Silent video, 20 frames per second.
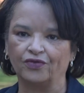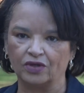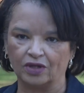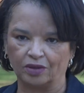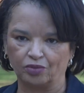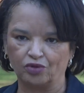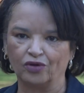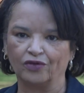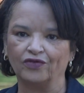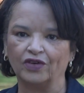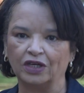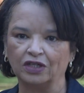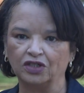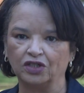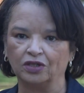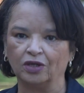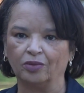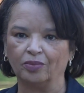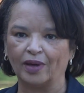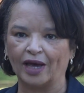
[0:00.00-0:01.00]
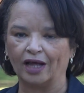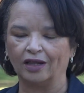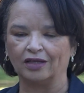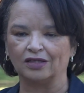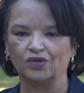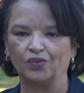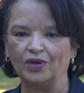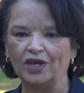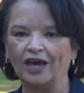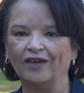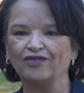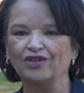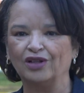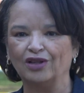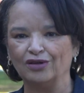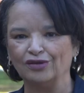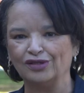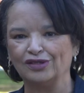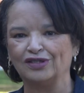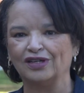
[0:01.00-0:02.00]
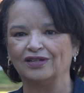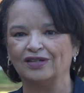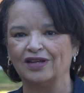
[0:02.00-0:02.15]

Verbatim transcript: for the provisional ballots, we have close to